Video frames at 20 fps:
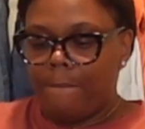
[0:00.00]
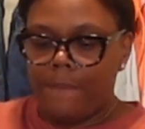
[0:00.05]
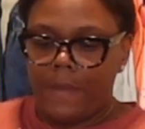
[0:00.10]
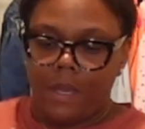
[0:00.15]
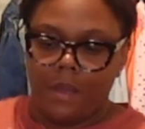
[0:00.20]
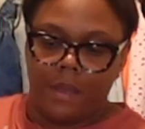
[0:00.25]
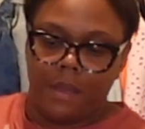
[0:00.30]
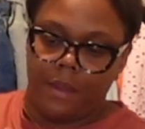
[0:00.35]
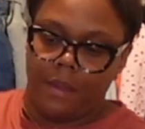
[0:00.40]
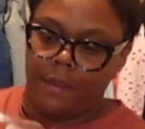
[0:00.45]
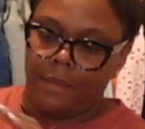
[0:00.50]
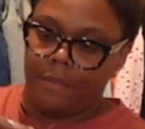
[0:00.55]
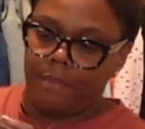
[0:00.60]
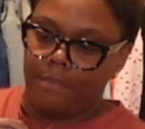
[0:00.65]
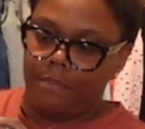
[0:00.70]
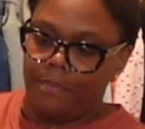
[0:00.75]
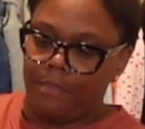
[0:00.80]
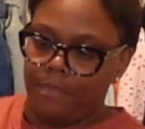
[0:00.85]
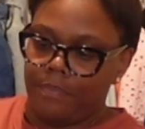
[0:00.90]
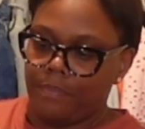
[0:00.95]
um,
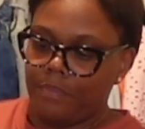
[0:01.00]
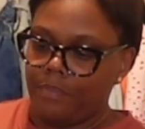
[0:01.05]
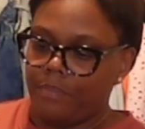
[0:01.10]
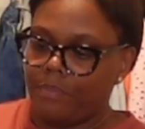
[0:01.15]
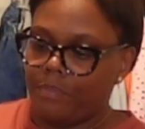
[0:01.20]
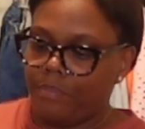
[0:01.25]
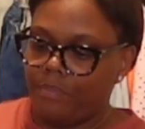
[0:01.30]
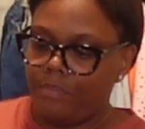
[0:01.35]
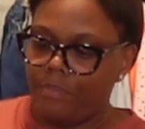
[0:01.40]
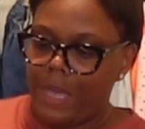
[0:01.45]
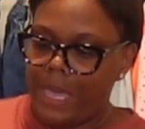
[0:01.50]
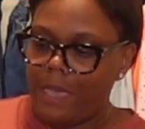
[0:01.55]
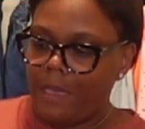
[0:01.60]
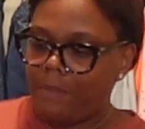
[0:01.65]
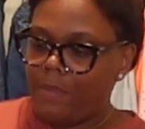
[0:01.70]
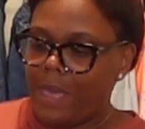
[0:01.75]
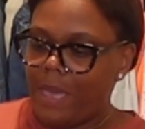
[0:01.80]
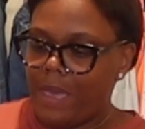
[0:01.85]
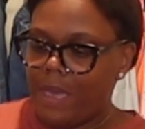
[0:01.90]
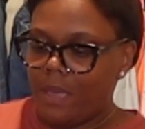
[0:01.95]

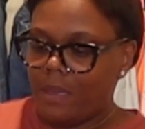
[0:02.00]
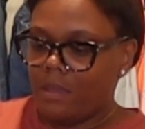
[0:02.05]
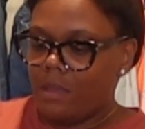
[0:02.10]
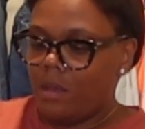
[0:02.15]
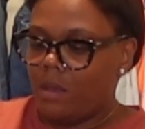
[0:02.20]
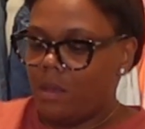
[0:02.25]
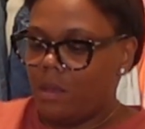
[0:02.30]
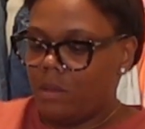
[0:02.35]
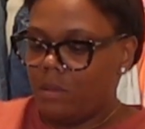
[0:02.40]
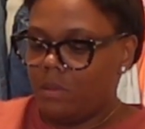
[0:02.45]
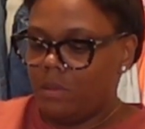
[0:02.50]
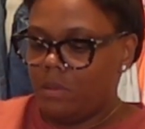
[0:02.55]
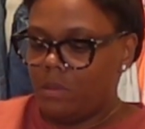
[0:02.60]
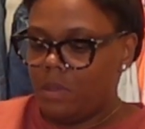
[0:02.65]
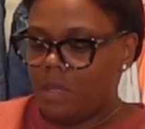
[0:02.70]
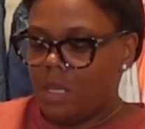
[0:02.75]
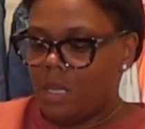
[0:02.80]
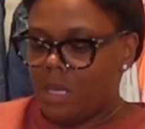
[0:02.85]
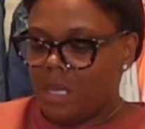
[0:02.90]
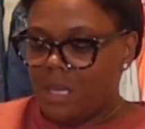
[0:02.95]
backpack, y'all.
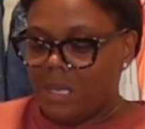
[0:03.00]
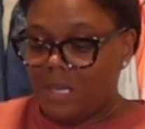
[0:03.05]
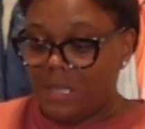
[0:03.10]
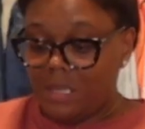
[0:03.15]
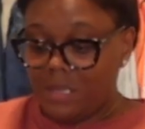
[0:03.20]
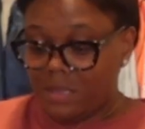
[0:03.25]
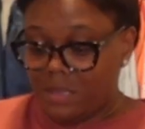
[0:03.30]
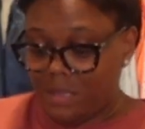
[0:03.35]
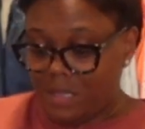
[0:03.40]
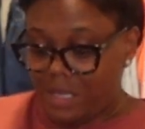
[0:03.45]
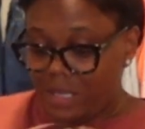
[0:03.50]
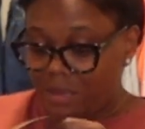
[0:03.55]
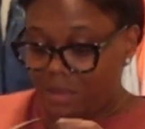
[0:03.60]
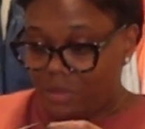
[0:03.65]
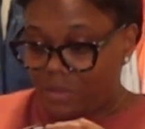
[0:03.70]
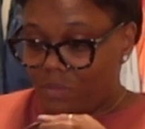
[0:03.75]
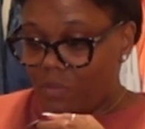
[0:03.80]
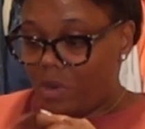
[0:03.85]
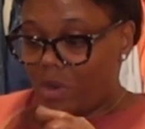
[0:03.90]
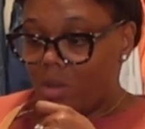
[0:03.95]
It's
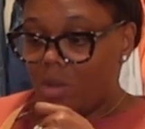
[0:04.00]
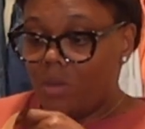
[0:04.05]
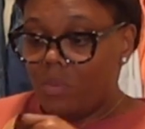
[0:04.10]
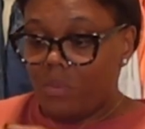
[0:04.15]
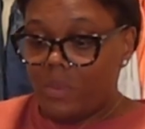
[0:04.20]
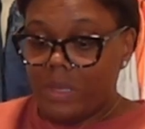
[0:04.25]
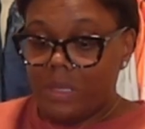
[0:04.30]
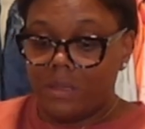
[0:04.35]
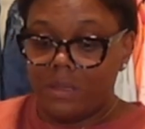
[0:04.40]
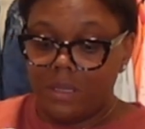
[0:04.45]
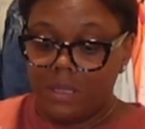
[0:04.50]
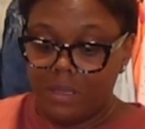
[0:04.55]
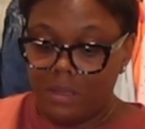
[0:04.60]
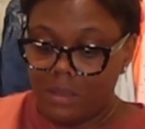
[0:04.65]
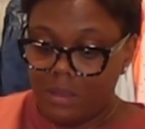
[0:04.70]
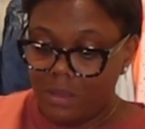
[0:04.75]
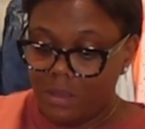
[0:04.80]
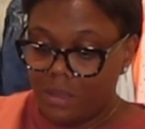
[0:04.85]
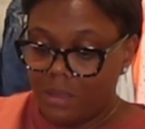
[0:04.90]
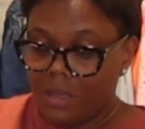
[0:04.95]
nothing wrong with it.
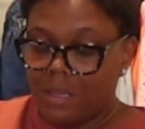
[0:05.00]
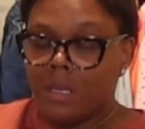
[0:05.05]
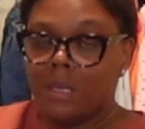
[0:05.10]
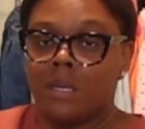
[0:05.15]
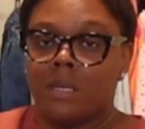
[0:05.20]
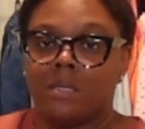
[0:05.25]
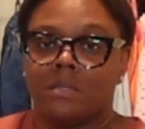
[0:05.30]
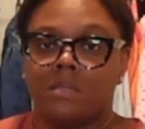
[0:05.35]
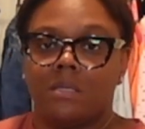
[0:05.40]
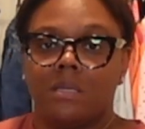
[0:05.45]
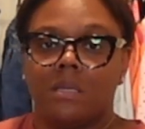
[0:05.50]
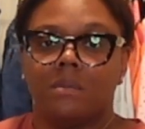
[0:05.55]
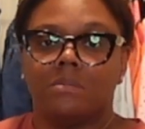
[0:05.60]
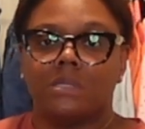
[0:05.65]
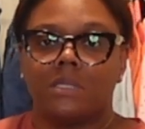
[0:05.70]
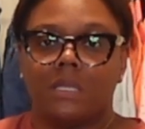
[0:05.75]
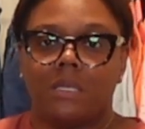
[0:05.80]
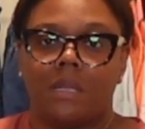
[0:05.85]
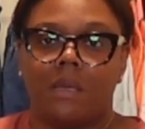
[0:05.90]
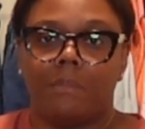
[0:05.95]
I see, I'm
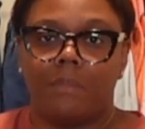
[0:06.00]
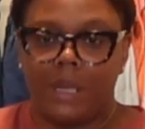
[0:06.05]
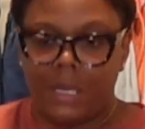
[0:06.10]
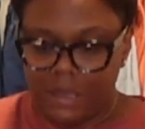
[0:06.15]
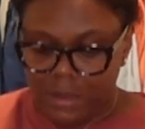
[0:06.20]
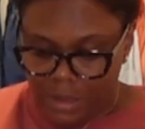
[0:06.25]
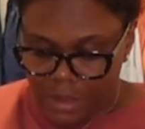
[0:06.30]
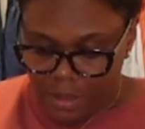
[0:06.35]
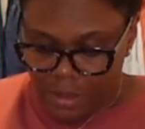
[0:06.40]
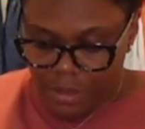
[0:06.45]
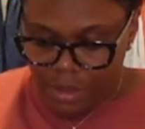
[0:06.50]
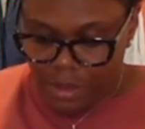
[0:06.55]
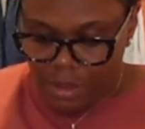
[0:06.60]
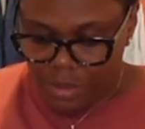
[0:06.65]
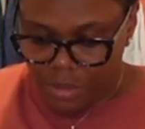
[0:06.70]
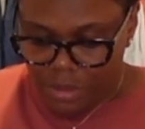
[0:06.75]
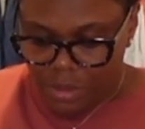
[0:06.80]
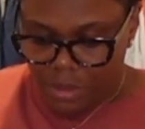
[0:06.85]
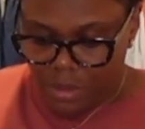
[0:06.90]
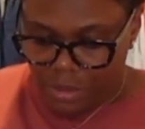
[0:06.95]
saying I might let it go.
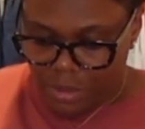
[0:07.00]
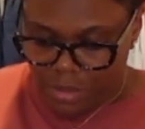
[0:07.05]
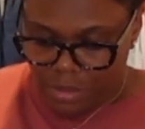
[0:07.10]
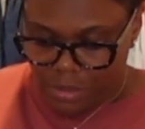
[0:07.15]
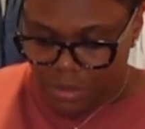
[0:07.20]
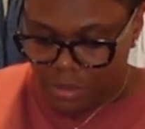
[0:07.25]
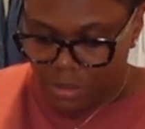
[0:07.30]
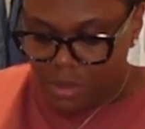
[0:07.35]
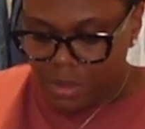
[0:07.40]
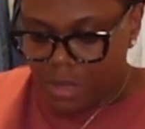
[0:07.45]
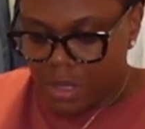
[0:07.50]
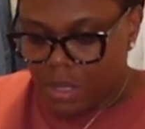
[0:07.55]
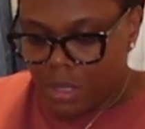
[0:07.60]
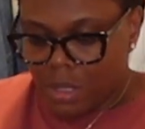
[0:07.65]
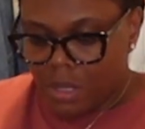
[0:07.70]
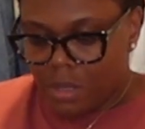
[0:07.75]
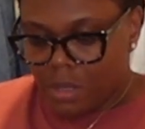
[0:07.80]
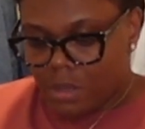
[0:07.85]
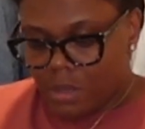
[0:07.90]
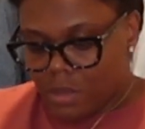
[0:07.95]
Girl,
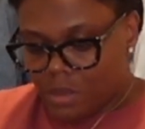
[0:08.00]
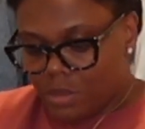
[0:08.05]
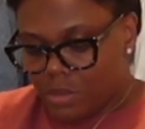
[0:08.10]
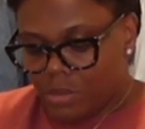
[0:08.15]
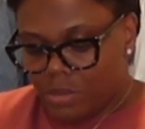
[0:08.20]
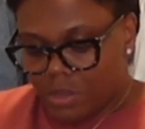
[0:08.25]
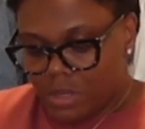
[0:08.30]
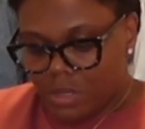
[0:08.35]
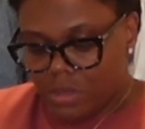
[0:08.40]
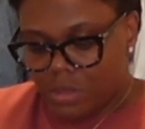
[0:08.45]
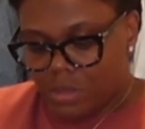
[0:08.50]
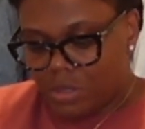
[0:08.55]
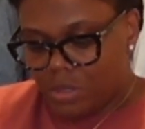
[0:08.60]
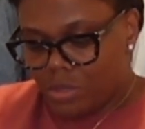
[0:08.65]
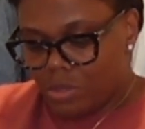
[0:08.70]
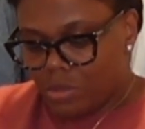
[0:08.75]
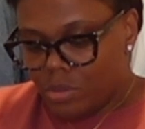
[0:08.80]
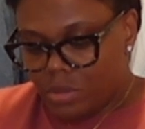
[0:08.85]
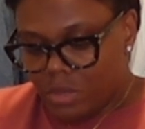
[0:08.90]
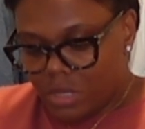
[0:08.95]
you can
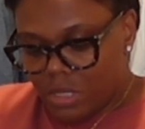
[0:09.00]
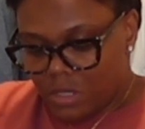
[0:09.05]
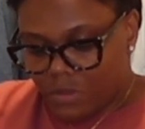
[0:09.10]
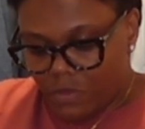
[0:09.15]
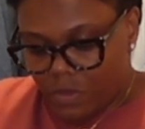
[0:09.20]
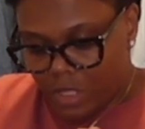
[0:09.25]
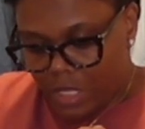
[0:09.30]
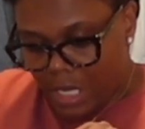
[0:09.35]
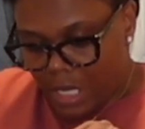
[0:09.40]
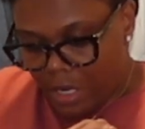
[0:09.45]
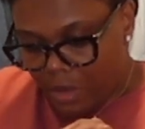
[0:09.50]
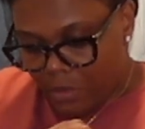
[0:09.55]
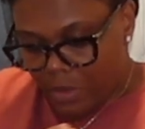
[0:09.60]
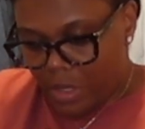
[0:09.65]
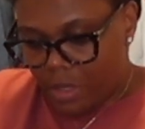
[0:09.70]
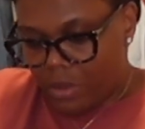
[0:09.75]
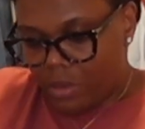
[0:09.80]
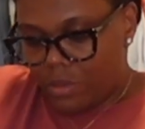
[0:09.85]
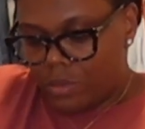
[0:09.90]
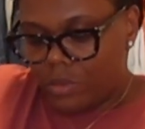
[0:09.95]
use this for
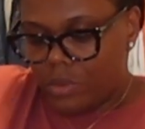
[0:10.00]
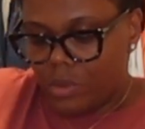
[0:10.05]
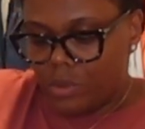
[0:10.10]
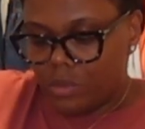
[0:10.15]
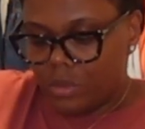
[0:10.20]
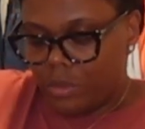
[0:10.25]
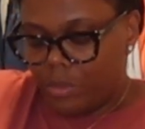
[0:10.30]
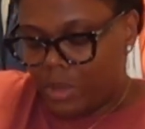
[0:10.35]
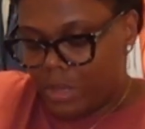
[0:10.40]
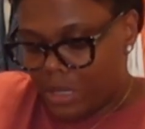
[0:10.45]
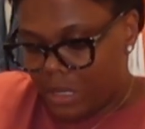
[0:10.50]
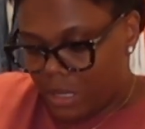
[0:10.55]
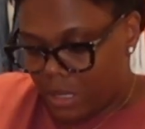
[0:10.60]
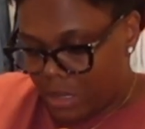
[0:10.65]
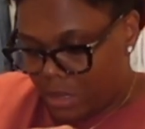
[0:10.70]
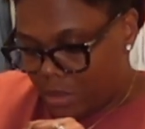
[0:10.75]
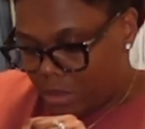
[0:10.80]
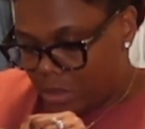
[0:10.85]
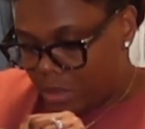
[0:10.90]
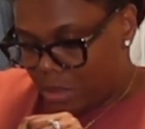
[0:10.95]
carry-on on the
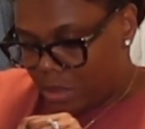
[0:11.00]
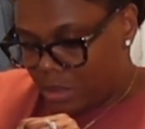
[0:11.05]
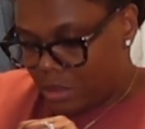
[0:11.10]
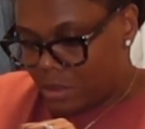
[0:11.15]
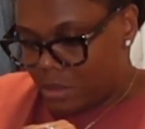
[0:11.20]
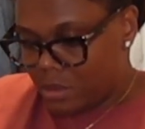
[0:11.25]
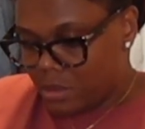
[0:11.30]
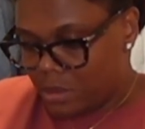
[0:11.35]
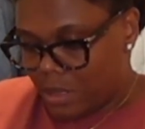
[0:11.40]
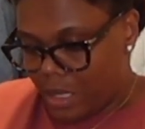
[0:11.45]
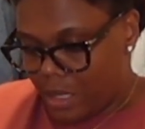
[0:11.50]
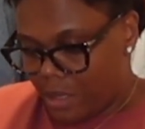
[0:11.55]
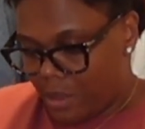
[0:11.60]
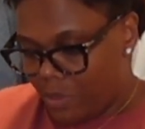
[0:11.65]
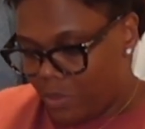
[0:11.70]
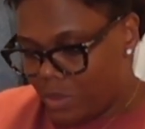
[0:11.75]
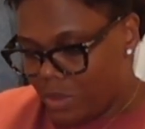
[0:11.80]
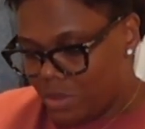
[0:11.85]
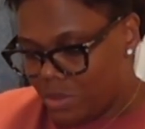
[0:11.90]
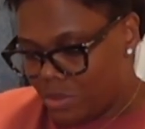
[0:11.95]
plane, sis. Like,
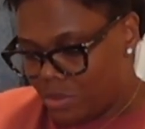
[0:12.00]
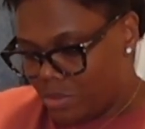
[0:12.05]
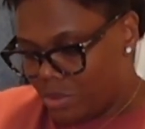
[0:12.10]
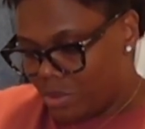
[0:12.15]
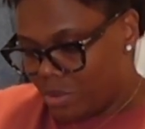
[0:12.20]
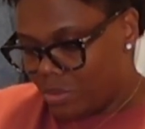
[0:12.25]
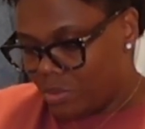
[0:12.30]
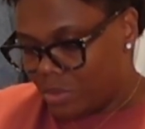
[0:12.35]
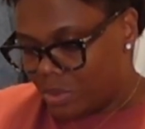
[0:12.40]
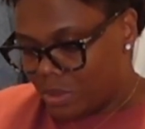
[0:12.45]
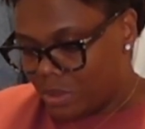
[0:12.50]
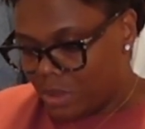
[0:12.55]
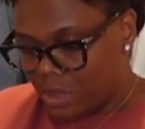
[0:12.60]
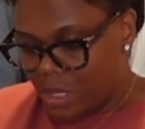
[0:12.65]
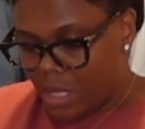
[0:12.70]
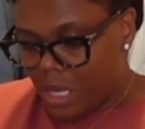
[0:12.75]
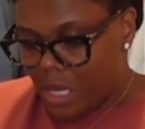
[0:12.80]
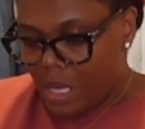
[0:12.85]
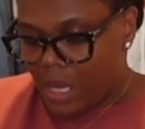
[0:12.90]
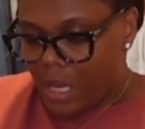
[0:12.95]
what is you doing?
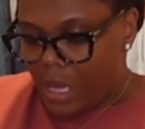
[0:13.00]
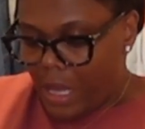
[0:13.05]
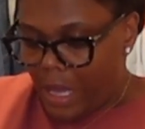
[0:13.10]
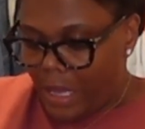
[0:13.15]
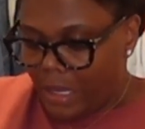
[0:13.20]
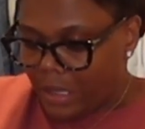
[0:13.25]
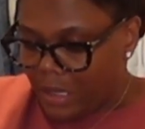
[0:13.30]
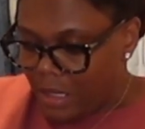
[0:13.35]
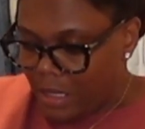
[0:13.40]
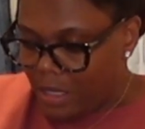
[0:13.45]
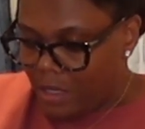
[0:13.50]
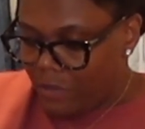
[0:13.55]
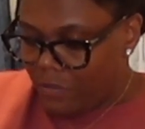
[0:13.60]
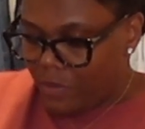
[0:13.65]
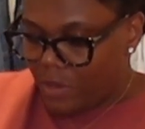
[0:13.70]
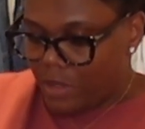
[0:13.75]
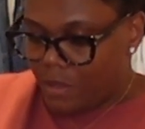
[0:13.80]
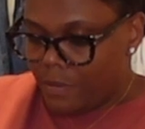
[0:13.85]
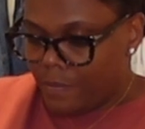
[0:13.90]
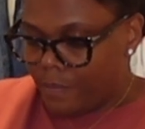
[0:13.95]
I could
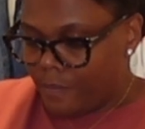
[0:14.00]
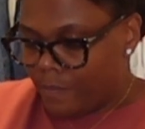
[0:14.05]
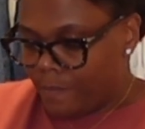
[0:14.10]
even